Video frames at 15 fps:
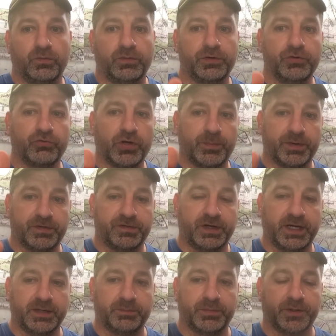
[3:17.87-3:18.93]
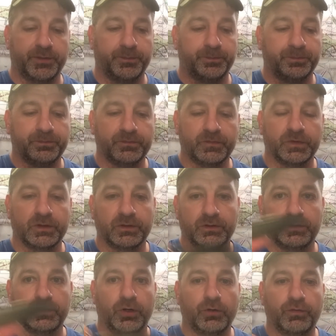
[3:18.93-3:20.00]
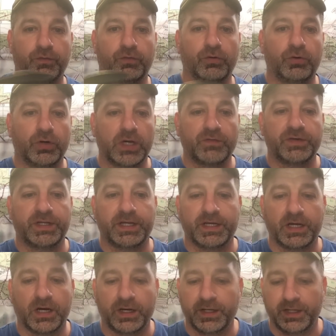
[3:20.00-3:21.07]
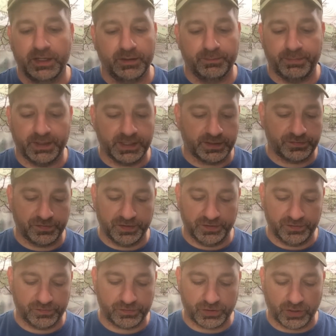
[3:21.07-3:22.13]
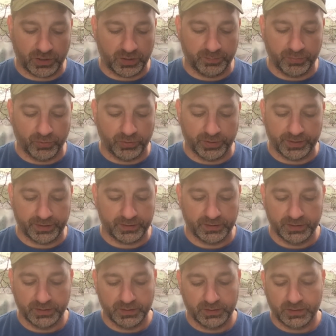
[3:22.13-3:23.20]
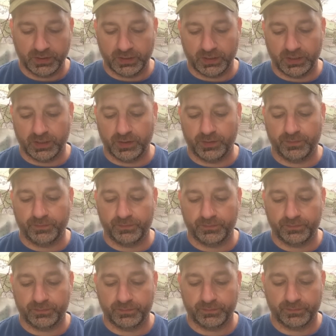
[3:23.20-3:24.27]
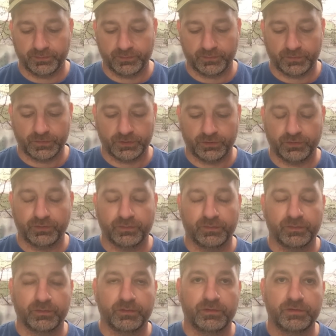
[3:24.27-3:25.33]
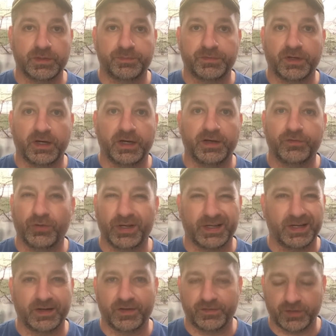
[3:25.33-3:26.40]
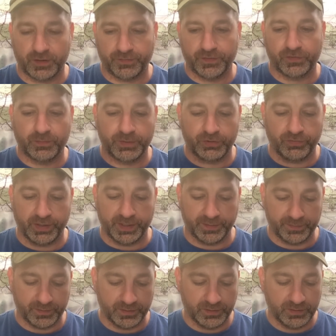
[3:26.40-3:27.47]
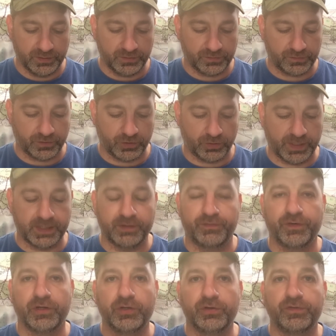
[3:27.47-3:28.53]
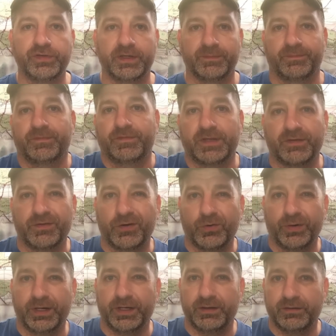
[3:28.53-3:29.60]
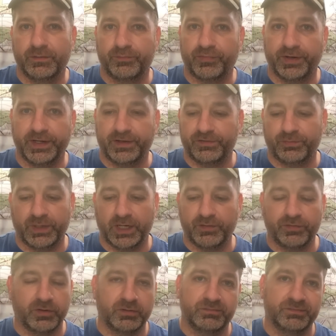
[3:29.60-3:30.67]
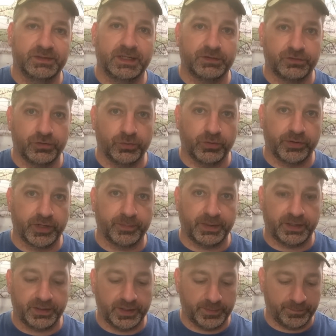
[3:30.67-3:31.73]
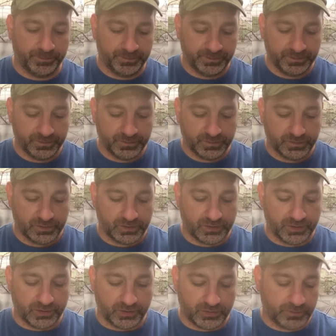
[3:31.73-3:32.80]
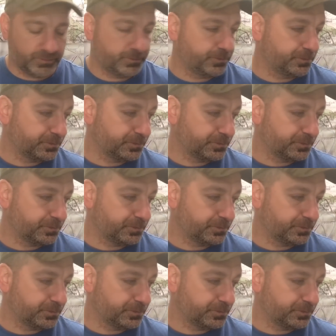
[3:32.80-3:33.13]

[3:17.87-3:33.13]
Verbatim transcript: when you grip it tight, but overall, everyday cutting, boxes, cardboard, um, zip ties, all that kind of stuff, this would be great. So, and then if you lose it, seven quid, breaks, whatever, you're not too worried about it, you know.